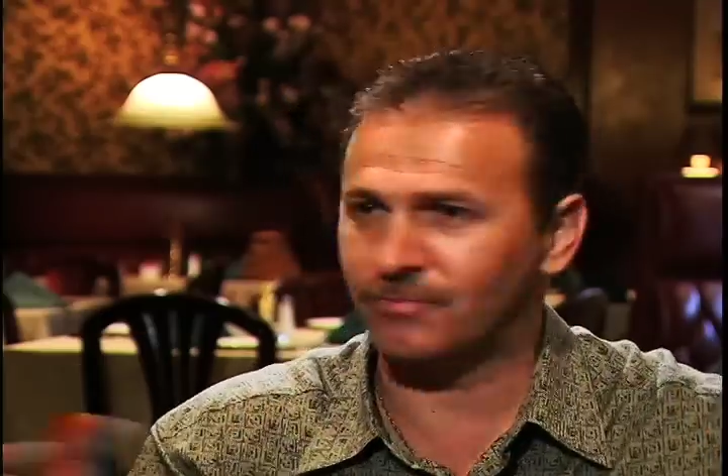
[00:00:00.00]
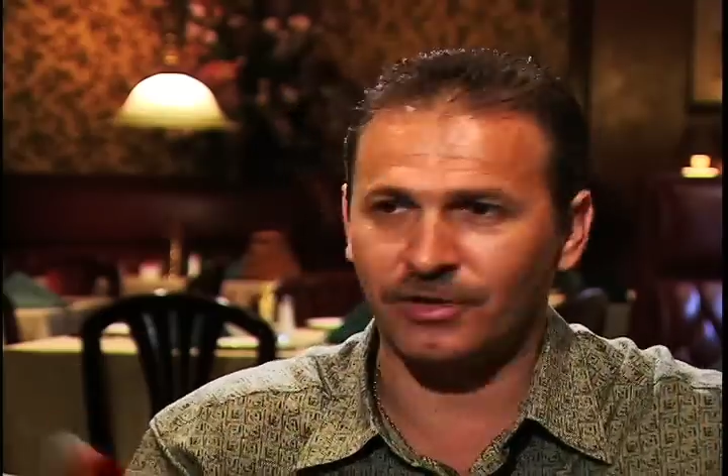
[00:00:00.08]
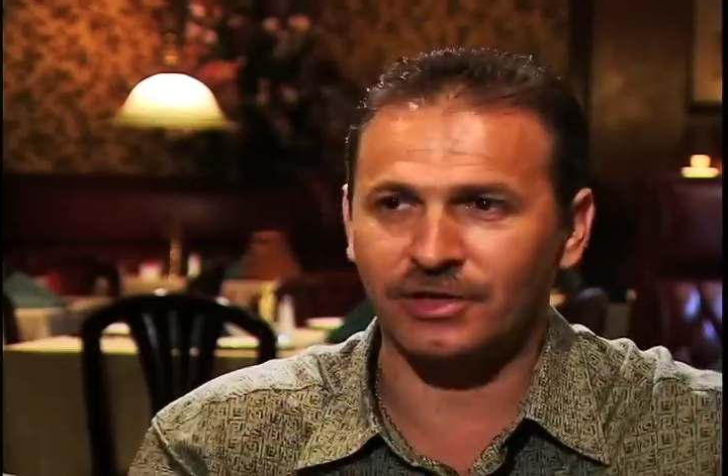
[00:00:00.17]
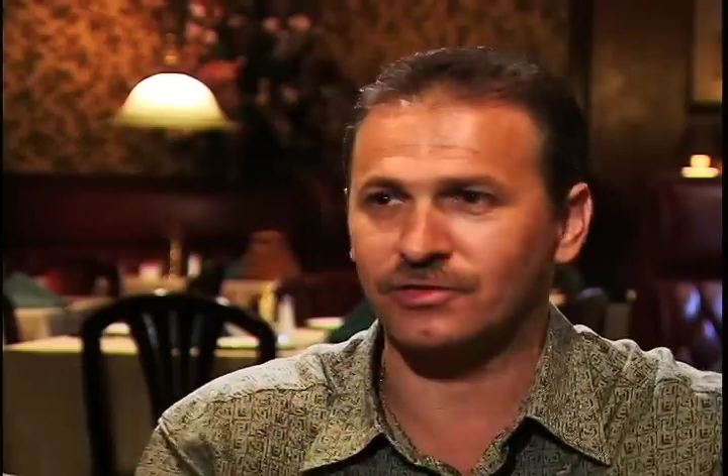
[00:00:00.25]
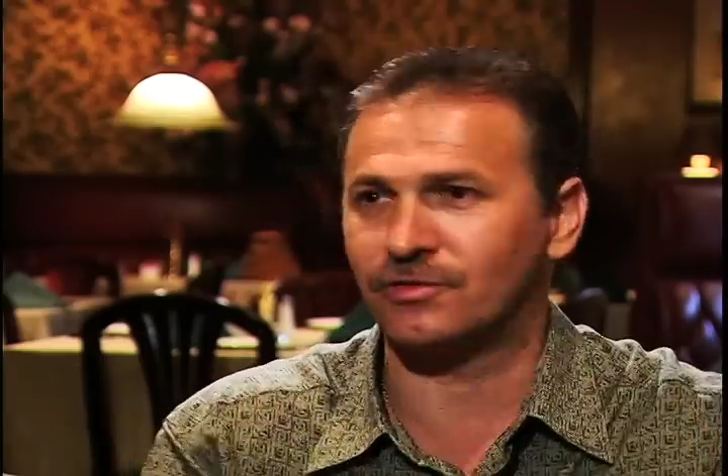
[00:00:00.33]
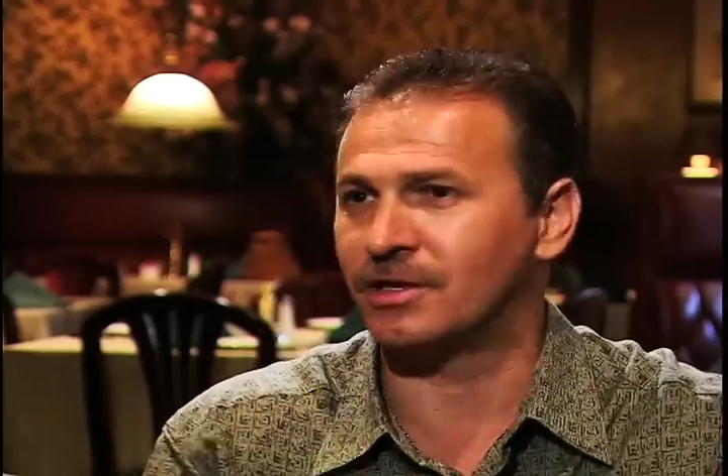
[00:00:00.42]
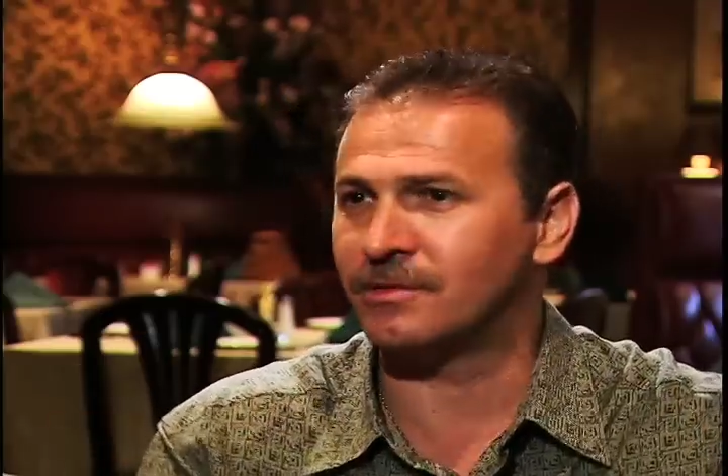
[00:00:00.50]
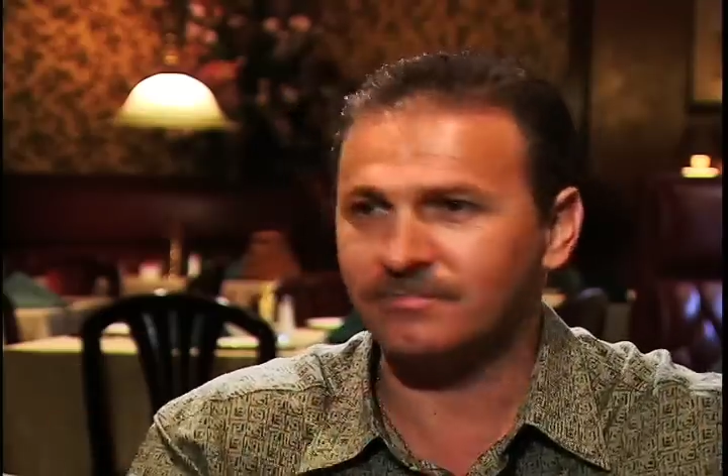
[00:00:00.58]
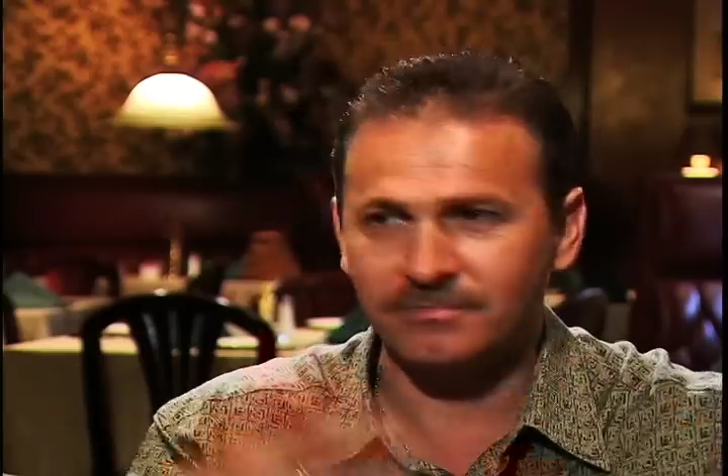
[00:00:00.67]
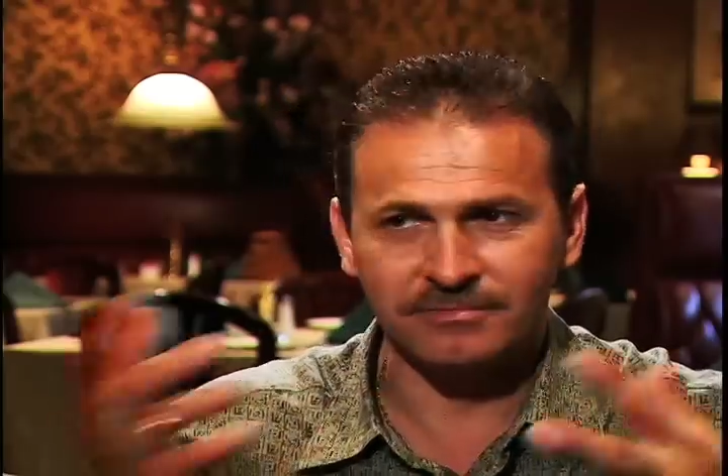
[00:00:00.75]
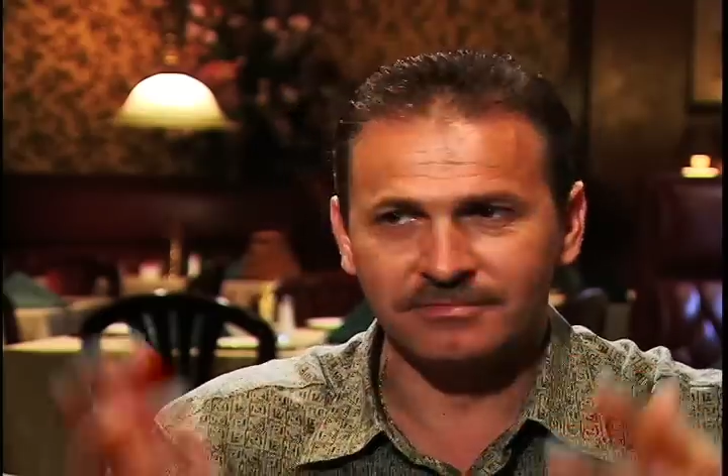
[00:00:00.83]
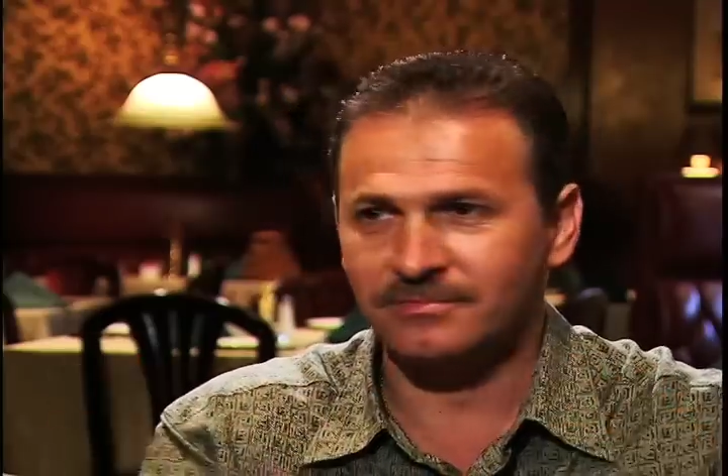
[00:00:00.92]
bring it to him,
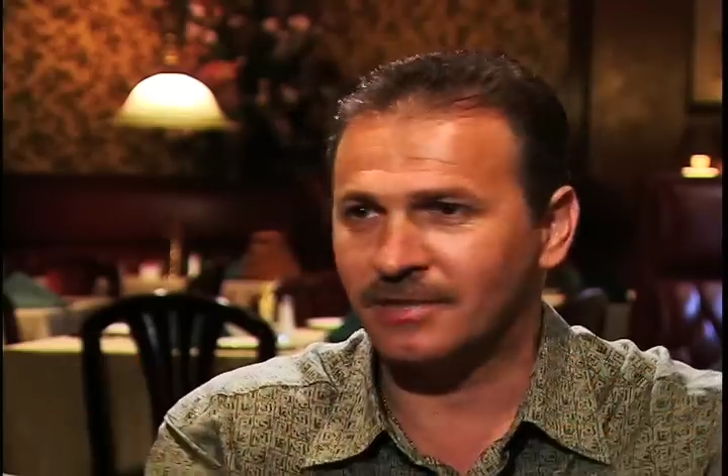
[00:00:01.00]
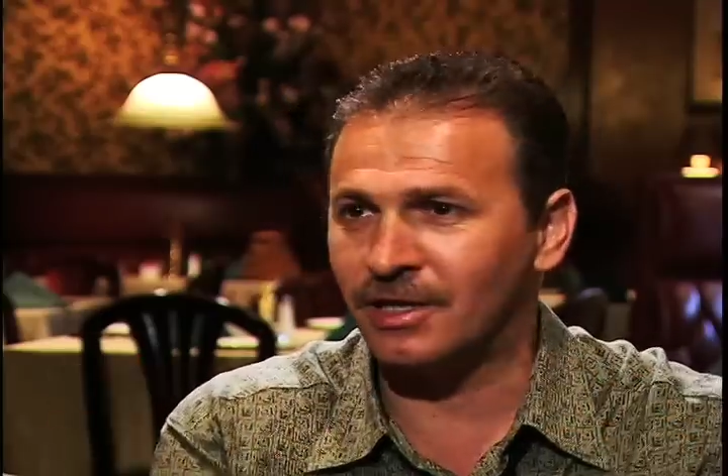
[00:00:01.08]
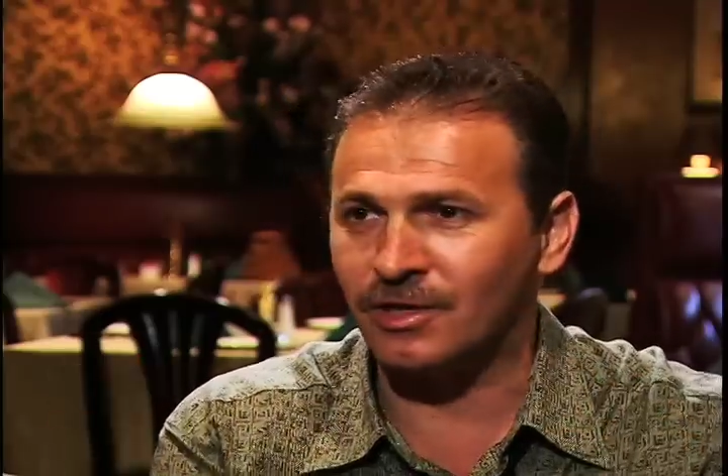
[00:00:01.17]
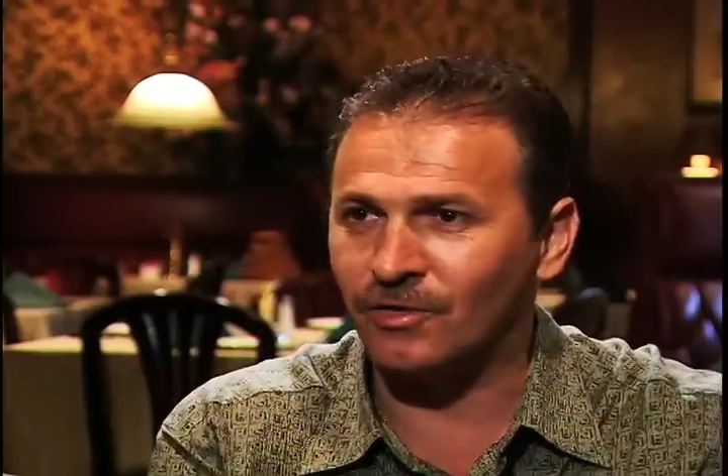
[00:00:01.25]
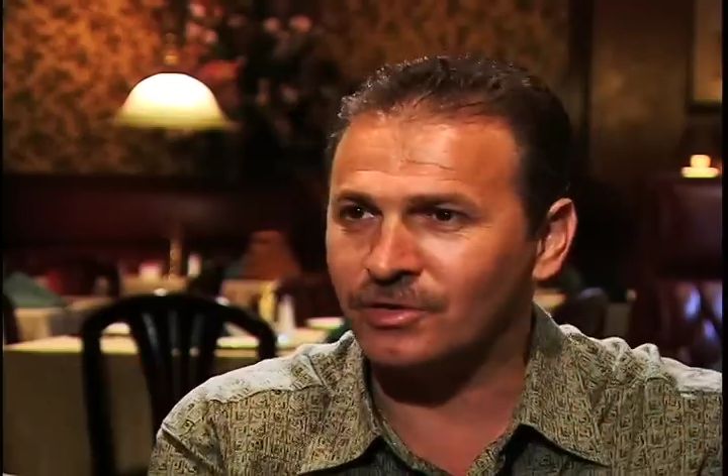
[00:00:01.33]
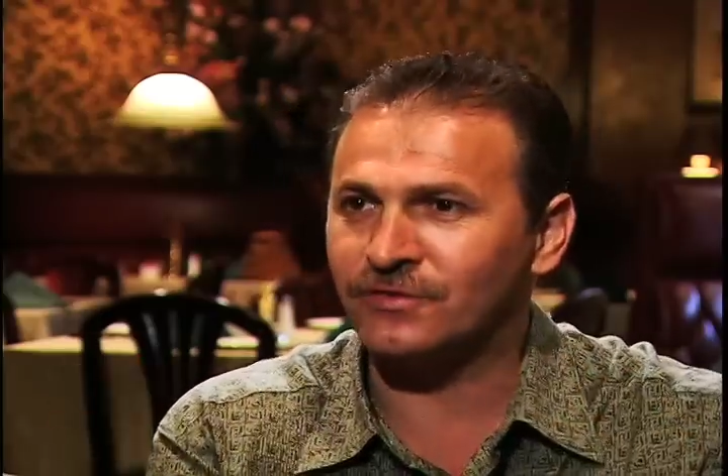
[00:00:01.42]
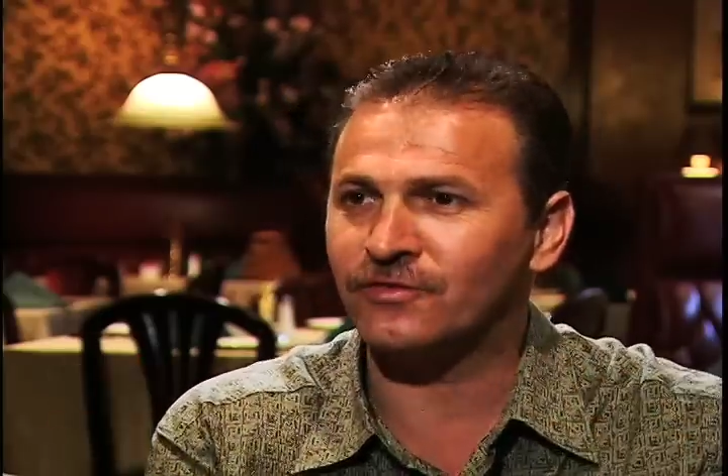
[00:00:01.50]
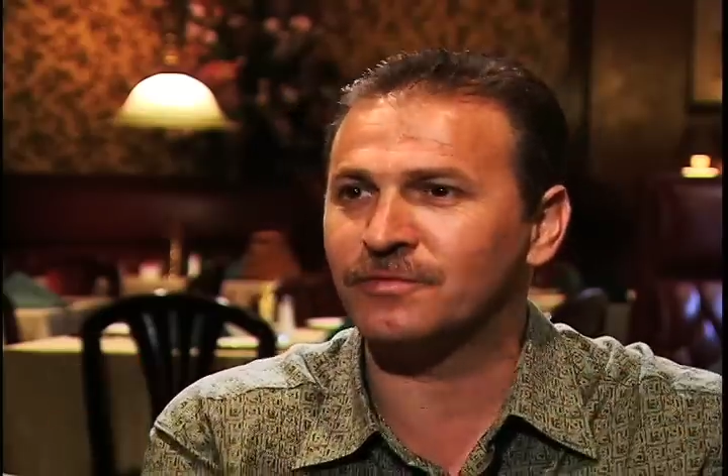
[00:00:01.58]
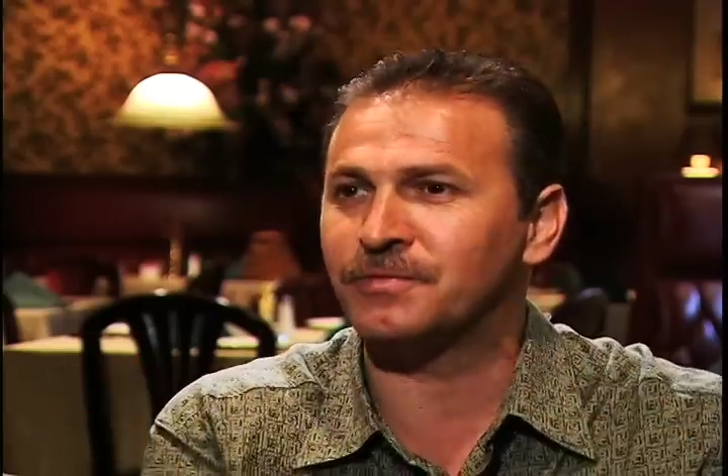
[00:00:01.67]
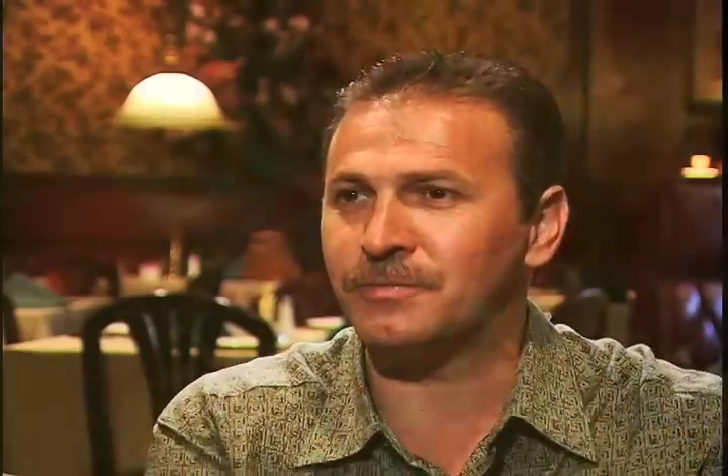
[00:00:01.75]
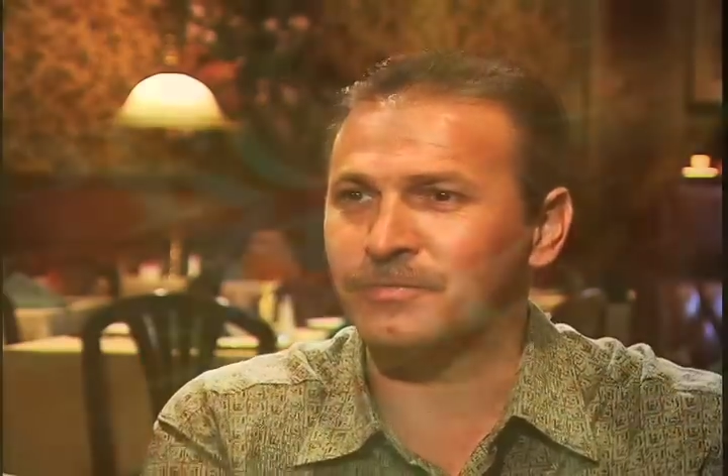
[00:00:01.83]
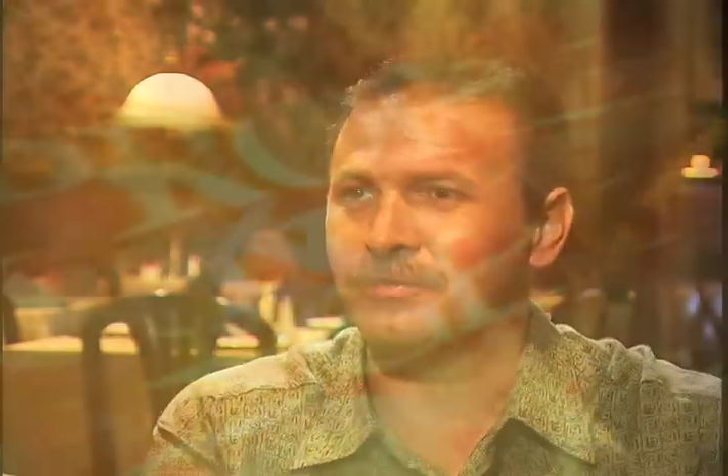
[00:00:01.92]
and he cooks it for the people.